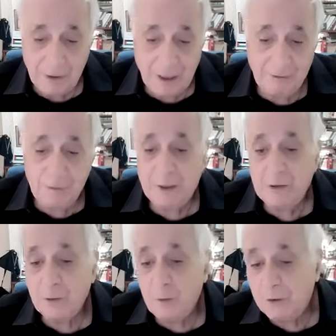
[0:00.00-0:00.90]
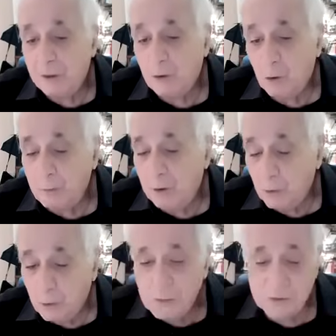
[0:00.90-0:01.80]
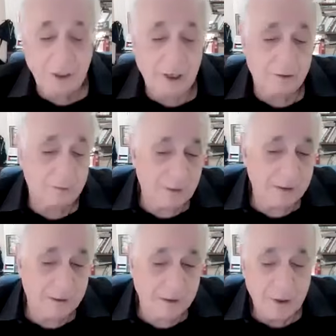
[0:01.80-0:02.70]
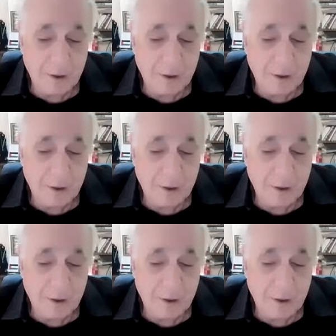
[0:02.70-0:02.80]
government or the global North governments,